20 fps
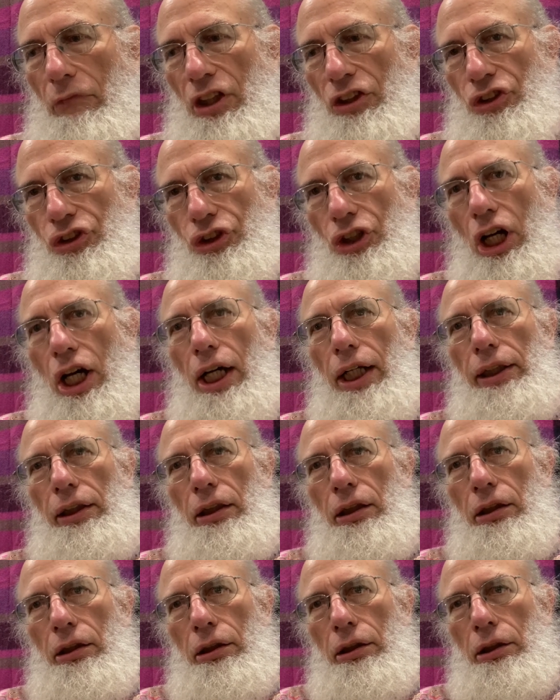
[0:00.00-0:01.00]

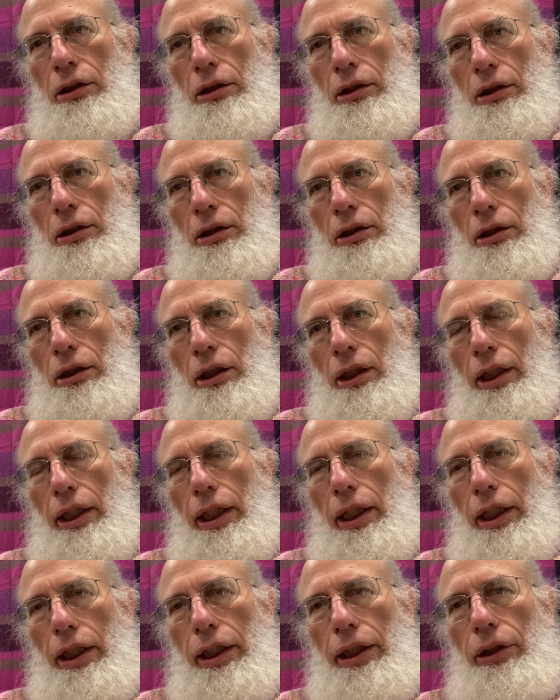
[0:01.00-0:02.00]
sun
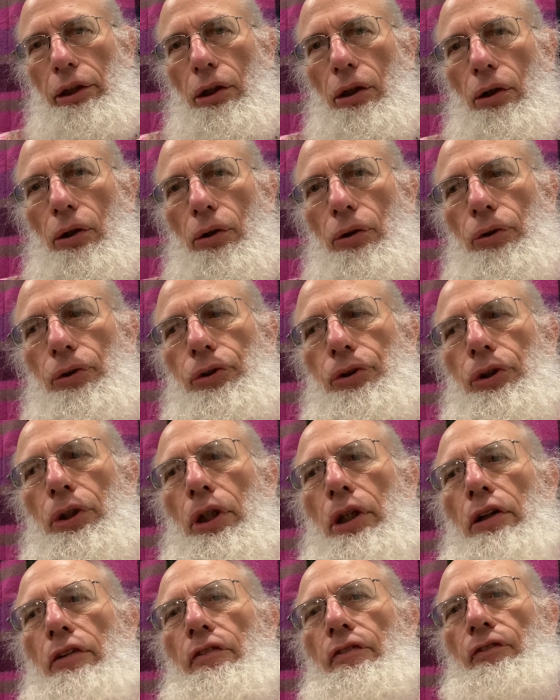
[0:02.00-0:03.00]
hitting those
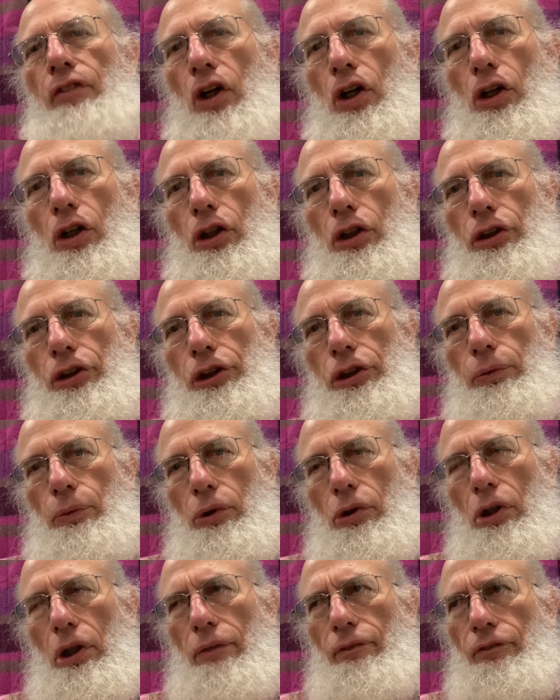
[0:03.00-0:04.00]
ferns, we'll
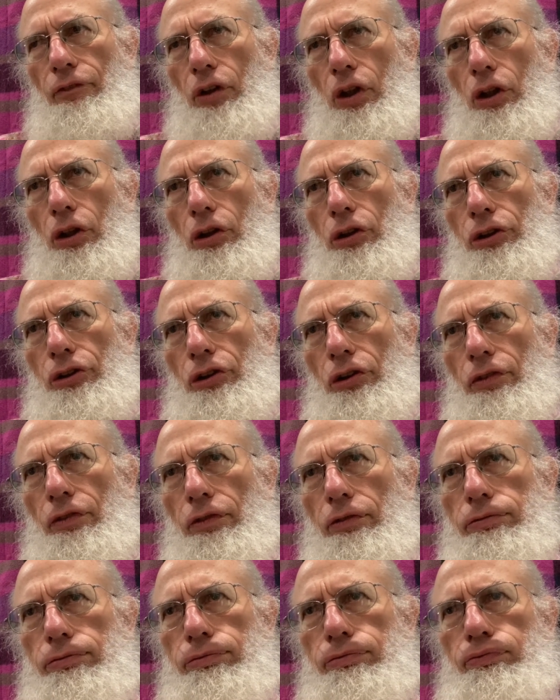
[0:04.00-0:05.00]
call them ferns or
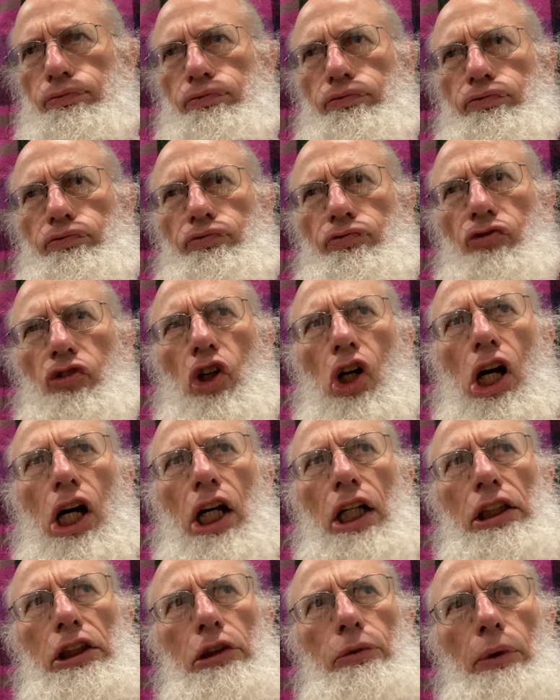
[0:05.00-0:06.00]

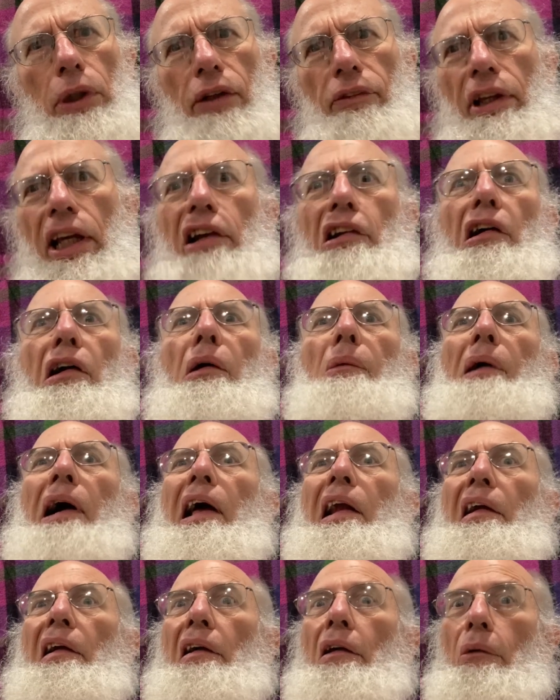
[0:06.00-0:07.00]
fronds, whatever they call them, I
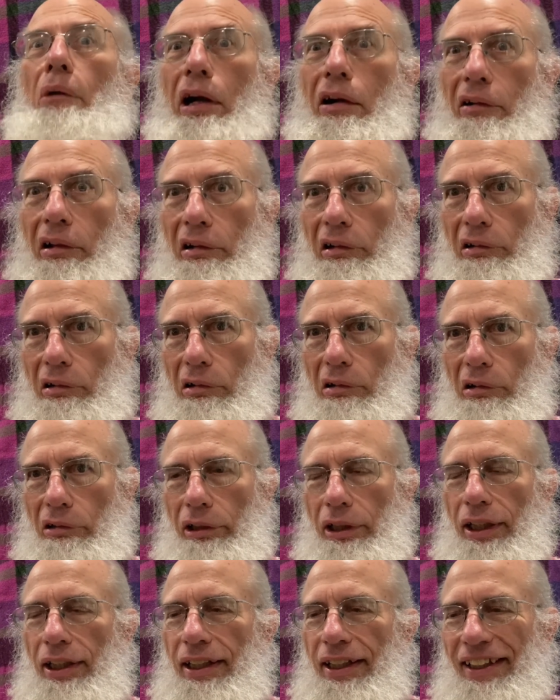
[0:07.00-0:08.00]
don't know, whatever they're
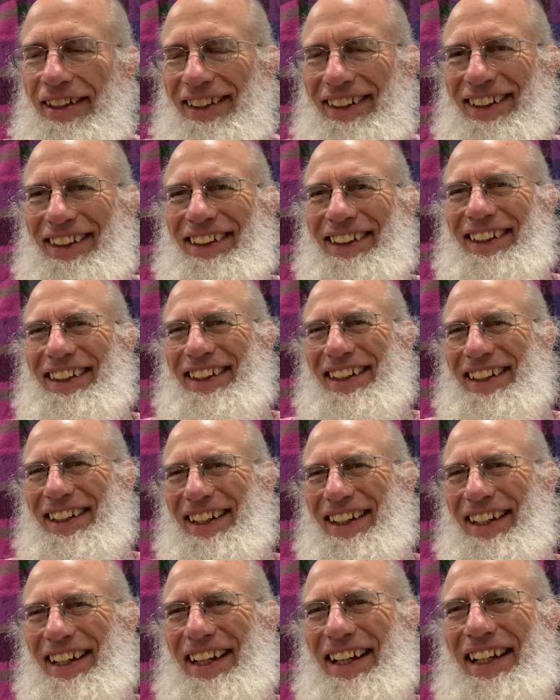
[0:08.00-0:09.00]
called.
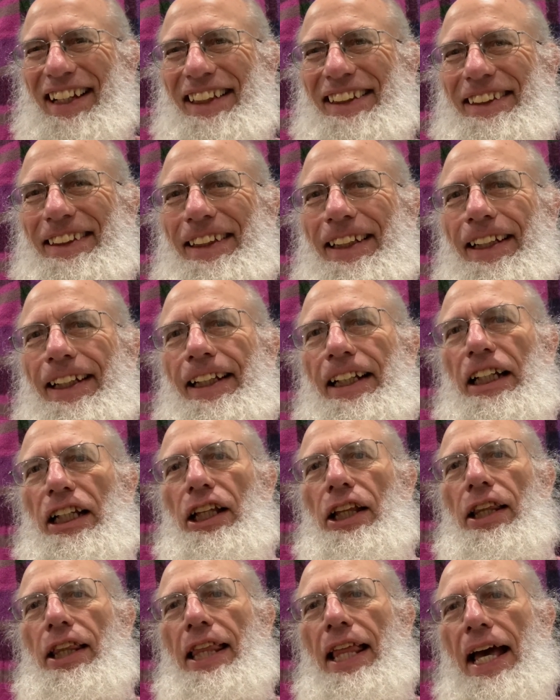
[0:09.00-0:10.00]
And
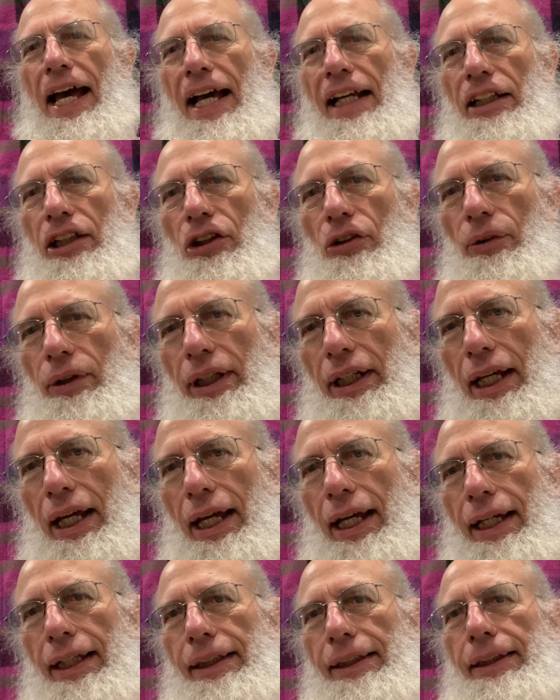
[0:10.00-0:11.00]
that
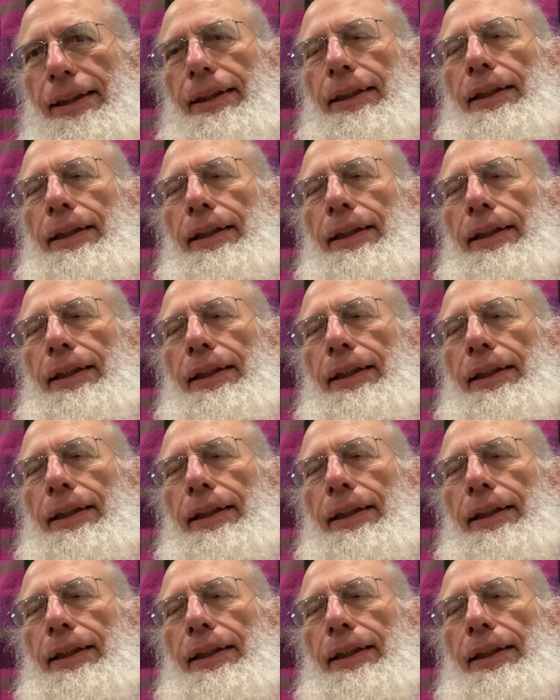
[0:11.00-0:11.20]
creates